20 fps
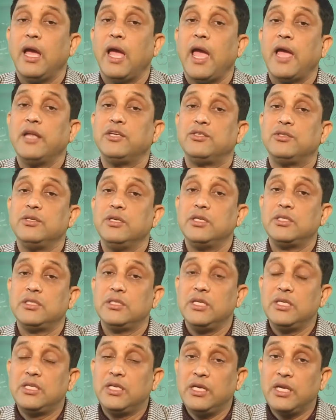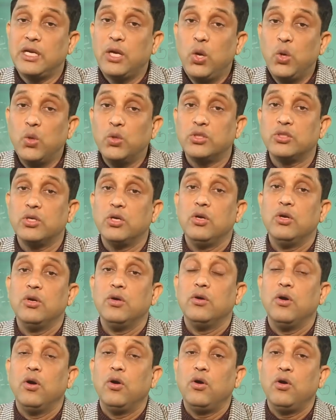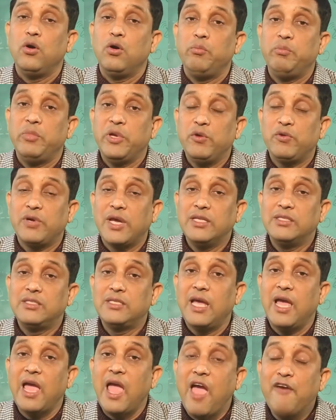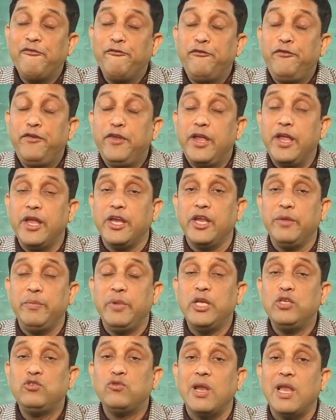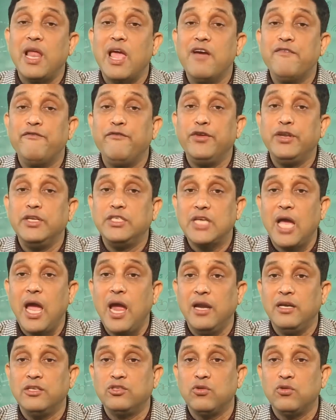and it includes you can say every individual, every child.